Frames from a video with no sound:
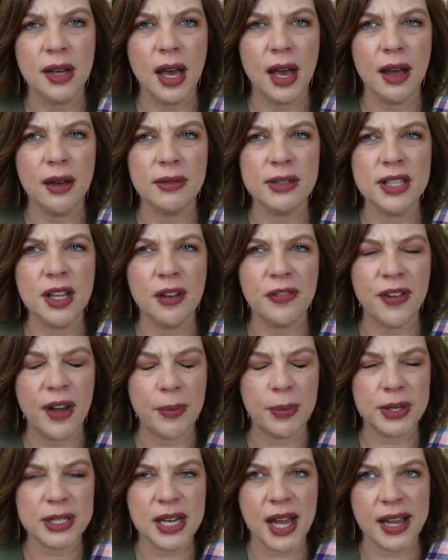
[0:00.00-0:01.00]
uh,
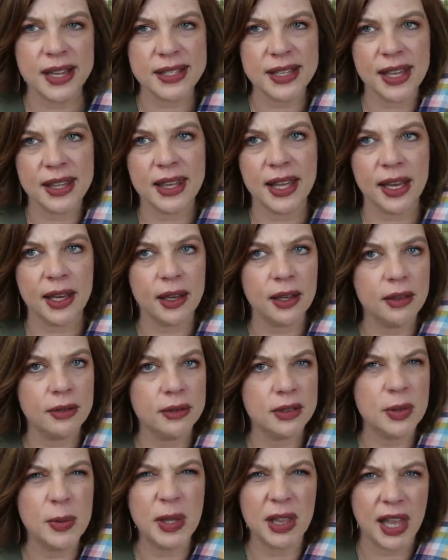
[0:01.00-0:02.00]
self-fabric ties, I think,
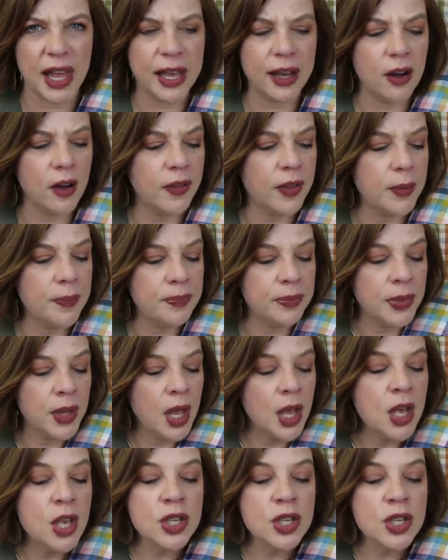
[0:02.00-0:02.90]
to be laying on them.